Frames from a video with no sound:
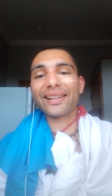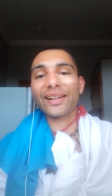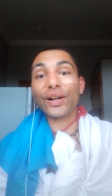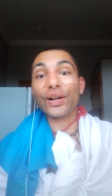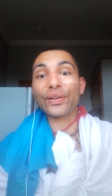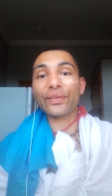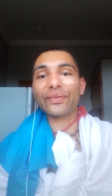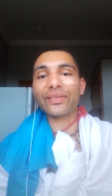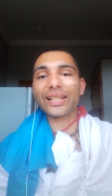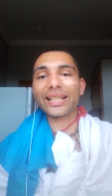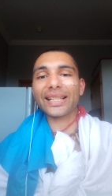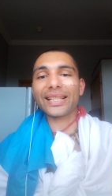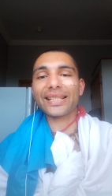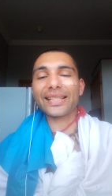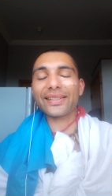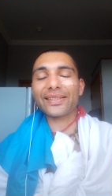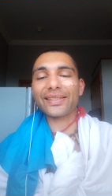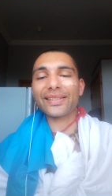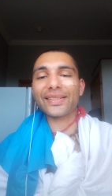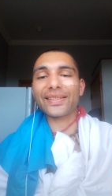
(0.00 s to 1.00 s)
Hopefully,
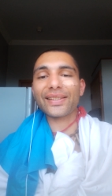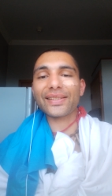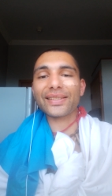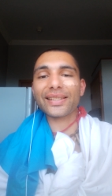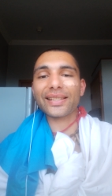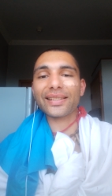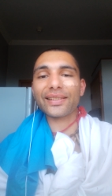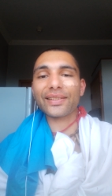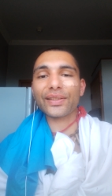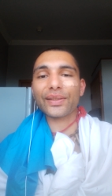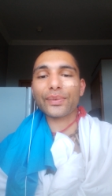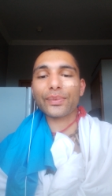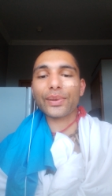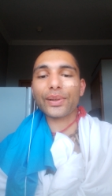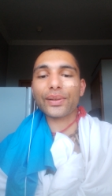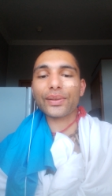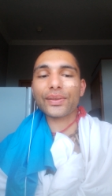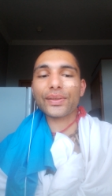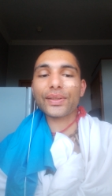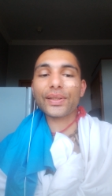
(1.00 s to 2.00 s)
dearest ourselves out there in the
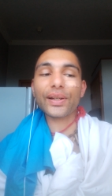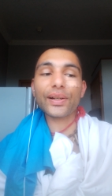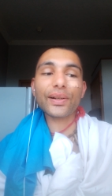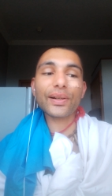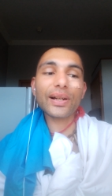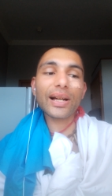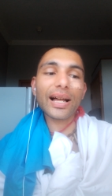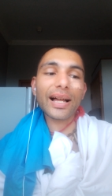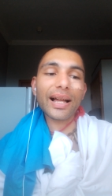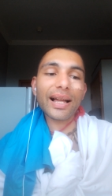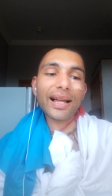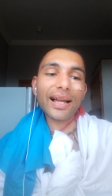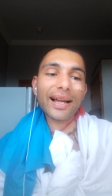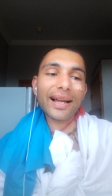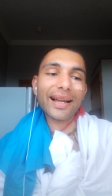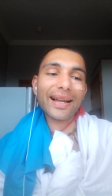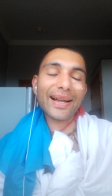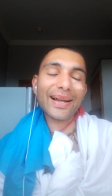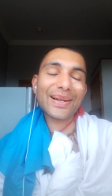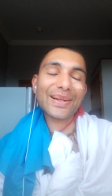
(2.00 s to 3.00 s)
world. So,
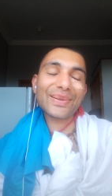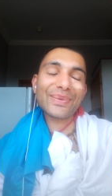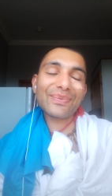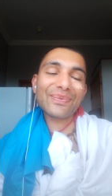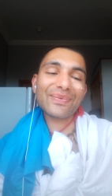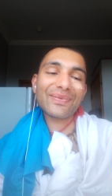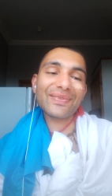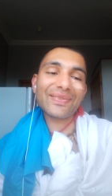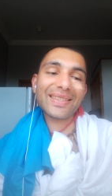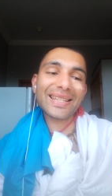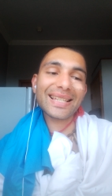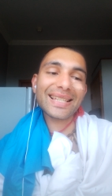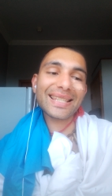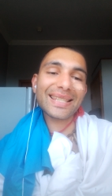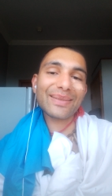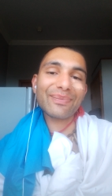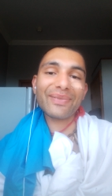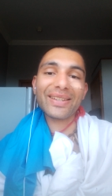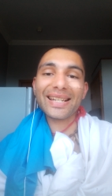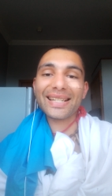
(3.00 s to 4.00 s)
um,
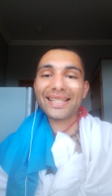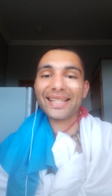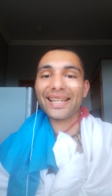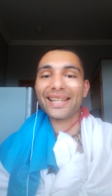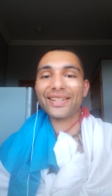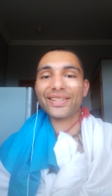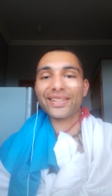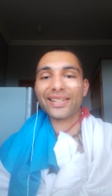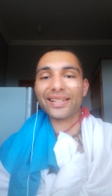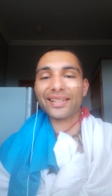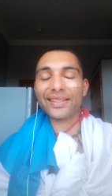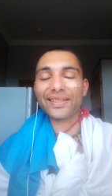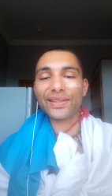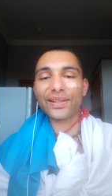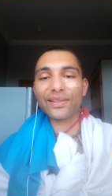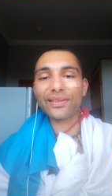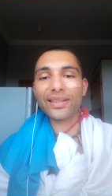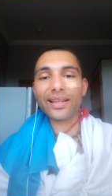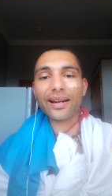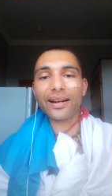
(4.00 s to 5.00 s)
this meditation, it's
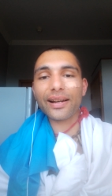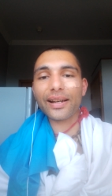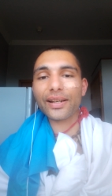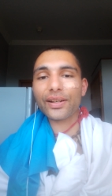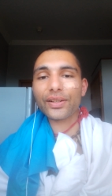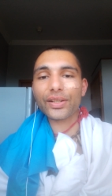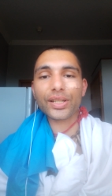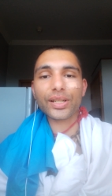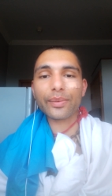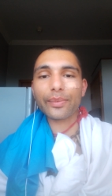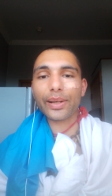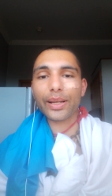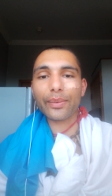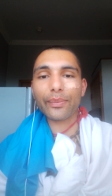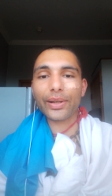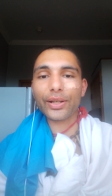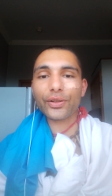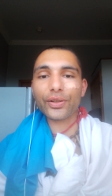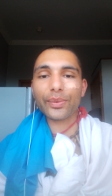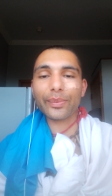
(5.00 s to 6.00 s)
called the Hare Krishna
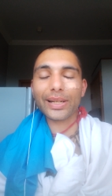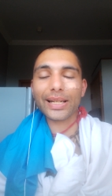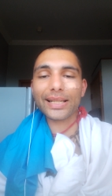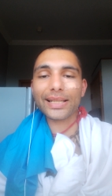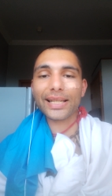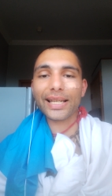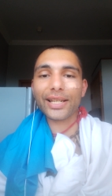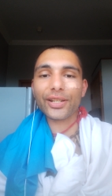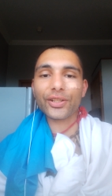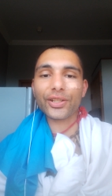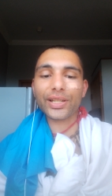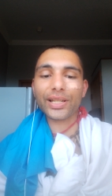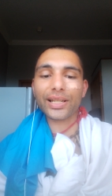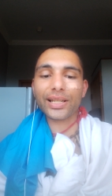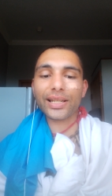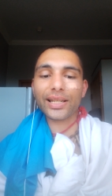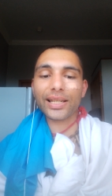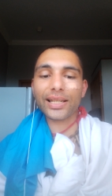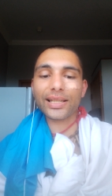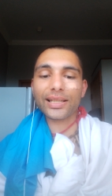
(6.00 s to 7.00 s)
Mahamantra Meditation,
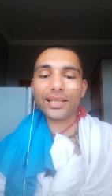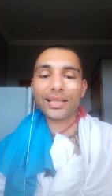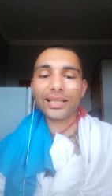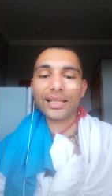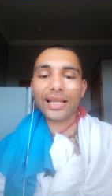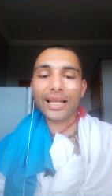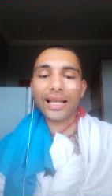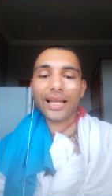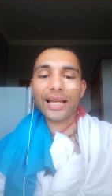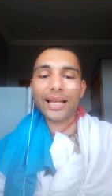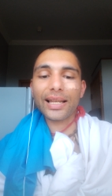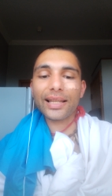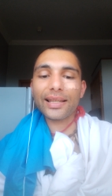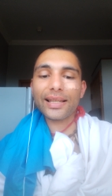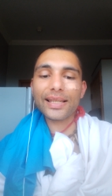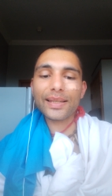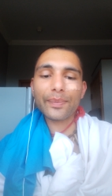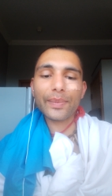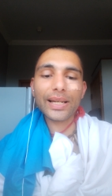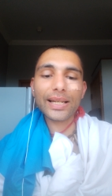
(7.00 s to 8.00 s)
and
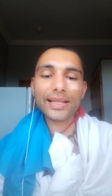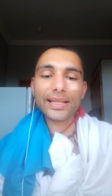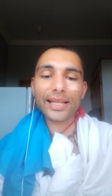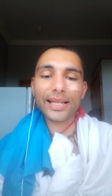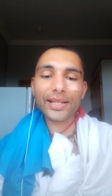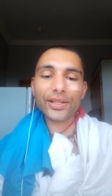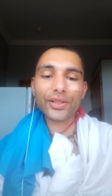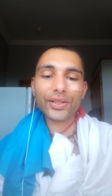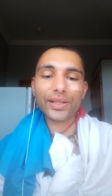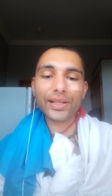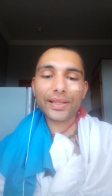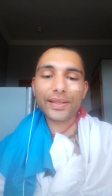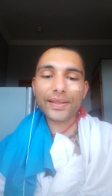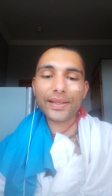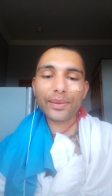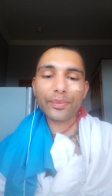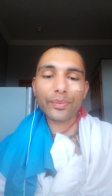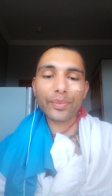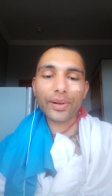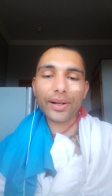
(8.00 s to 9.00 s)
this meditation is
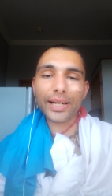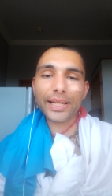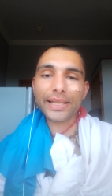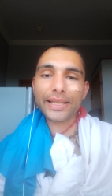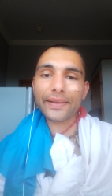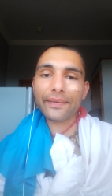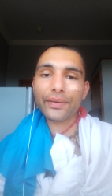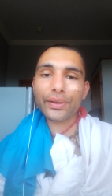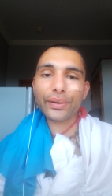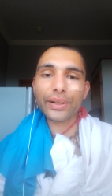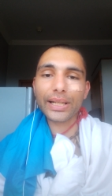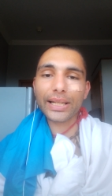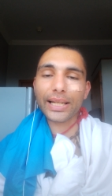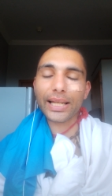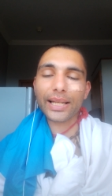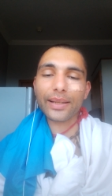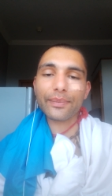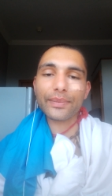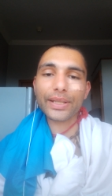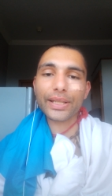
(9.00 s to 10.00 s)
comprised of three
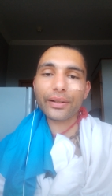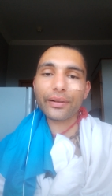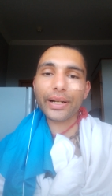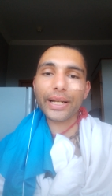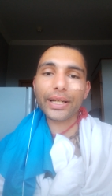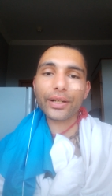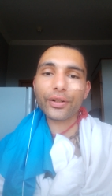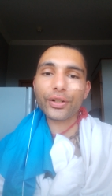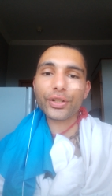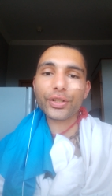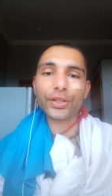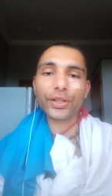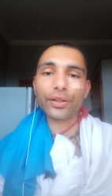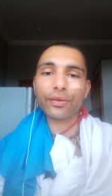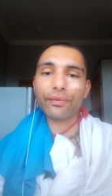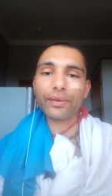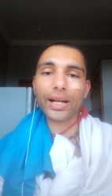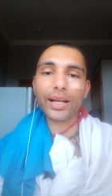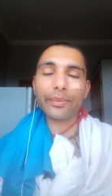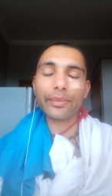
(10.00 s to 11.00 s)
names, Hare Krishna and
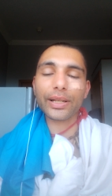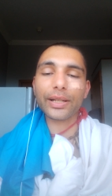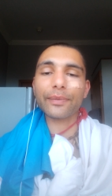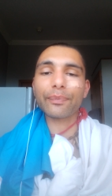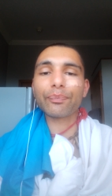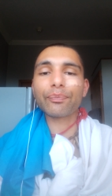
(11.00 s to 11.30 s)
Rama.